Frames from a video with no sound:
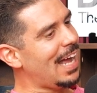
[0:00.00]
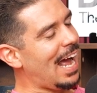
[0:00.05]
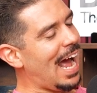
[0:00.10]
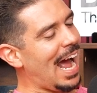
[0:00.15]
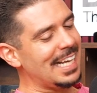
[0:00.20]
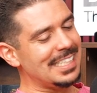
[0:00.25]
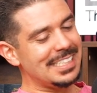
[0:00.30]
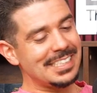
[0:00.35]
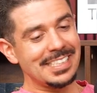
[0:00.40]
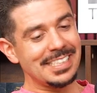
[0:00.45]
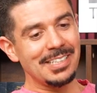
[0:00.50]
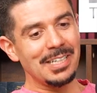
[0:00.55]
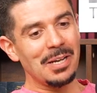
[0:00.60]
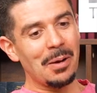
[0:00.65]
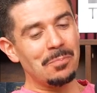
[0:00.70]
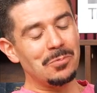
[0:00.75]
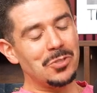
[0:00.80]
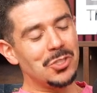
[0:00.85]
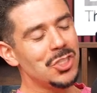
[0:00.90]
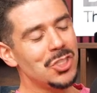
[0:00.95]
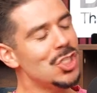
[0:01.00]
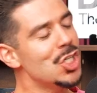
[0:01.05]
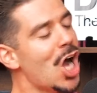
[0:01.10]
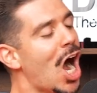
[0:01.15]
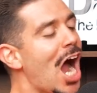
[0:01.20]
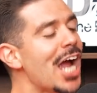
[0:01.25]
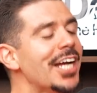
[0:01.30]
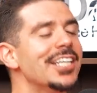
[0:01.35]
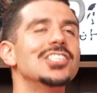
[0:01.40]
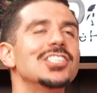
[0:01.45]
I see a
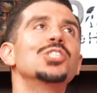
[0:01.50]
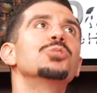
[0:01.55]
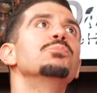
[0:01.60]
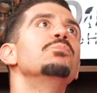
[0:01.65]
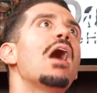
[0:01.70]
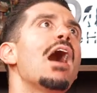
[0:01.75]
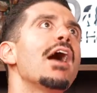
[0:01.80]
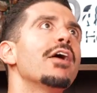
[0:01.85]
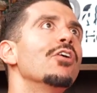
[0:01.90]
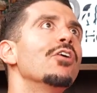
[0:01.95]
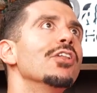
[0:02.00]
giant smile